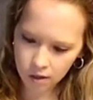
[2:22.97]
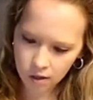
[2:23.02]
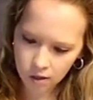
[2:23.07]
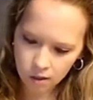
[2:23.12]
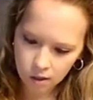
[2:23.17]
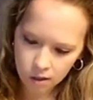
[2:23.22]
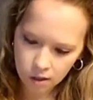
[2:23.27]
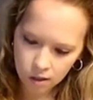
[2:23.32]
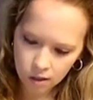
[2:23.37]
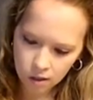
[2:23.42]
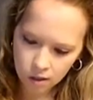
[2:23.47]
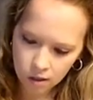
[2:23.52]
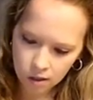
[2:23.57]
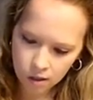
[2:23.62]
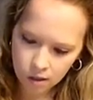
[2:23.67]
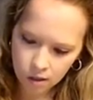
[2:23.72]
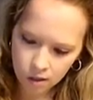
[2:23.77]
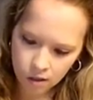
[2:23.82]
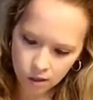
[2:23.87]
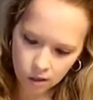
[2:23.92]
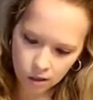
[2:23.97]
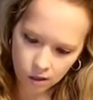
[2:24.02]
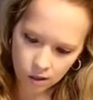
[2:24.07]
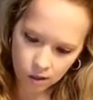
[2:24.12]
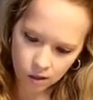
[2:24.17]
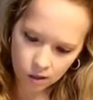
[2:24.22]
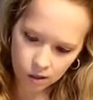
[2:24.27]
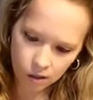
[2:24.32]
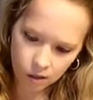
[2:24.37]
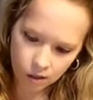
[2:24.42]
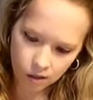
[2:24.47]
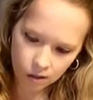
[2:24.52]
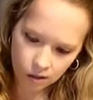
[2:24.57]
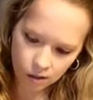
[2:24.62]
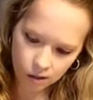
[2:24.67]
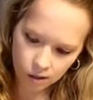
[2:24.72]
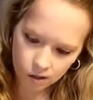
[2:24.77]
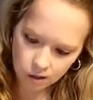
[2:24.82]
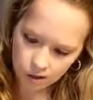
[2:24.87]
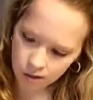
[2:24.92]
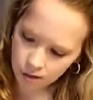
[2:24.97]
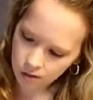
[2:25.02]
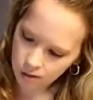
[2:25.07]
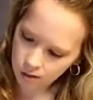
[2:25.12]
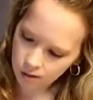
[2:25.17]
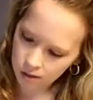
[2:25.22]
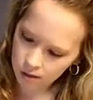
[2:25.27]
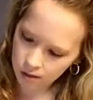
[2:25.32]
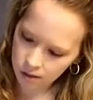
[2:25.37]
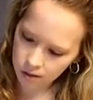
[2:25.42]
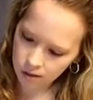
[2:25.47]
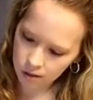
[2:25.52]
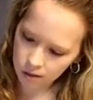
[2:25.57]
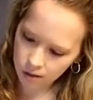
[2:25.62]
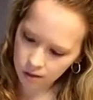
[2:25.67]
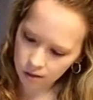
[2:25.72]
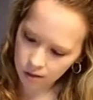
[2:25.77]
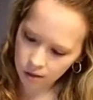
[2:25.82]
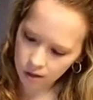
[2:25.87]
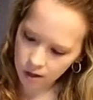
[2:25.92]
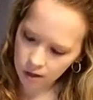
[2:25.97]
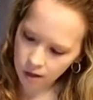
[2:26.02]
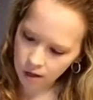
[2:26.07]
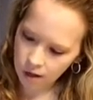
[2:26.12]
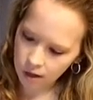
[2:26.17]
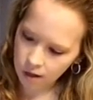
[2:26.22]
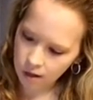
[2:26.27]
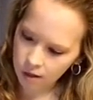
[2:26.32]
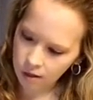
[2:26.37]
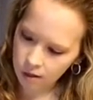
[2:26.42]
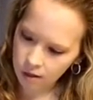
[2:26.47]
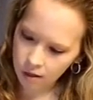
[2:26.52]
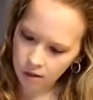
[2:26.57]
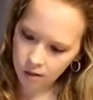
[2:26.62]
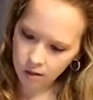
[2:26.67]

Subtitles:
[no speech]